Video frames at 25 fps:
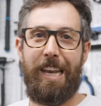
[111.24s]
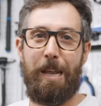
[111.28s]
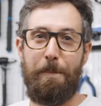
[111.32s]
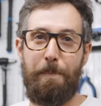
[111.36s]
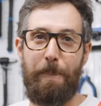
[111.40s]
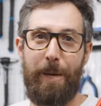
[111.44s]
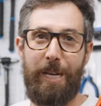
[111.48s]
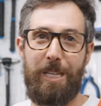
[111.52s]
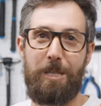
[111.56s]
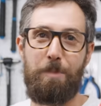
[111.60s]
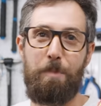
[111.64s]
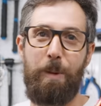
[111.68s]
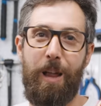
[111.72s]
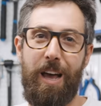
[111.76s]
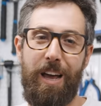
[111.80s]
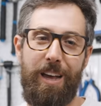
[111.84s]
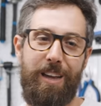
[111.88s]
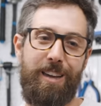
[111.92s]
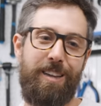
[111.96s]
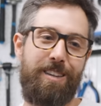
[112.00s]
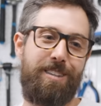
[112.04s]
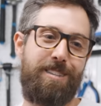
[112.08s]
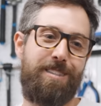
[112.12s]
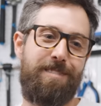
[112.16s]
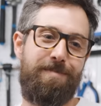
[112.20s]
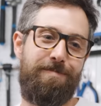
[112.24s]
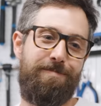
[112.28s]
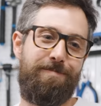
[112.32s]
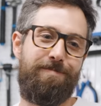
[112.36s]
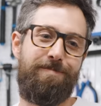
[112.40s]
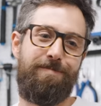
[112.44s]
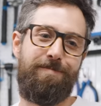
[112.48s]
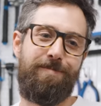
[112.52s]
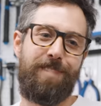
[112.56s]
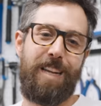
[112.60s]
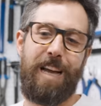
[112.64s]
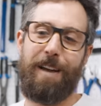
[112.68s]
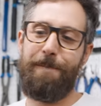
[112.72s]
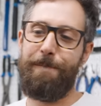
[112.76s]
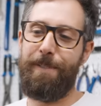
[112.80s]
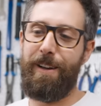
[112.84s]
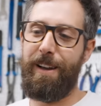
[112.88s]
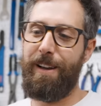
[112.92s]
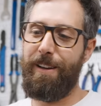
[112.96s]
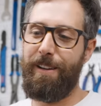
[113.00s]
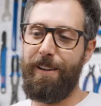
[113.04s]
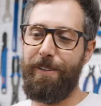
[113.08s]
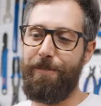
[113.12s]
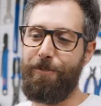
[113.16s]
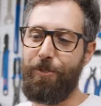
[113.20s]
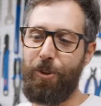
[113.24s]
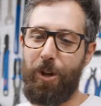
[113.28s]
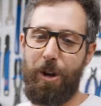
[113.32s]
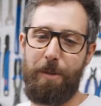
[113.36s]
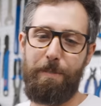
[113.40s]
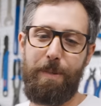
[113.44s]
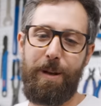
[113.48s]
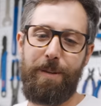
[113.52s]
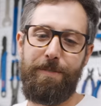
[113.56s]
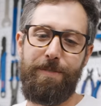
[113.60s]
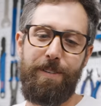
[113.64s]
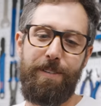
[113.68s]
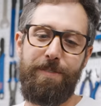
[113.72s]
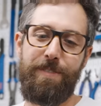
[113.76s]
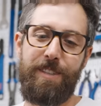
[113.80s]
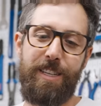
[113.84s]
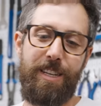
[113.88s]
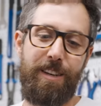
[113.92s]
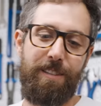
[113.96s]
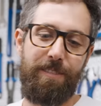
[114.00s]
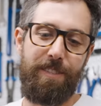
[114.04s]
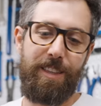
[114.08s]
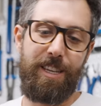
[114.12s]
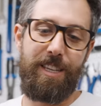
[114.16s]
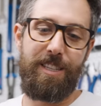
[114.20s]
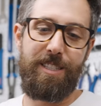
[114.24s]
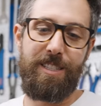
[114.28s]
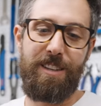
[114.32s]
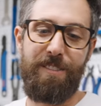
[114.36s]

Nipex pliers. I've got about 15 of these,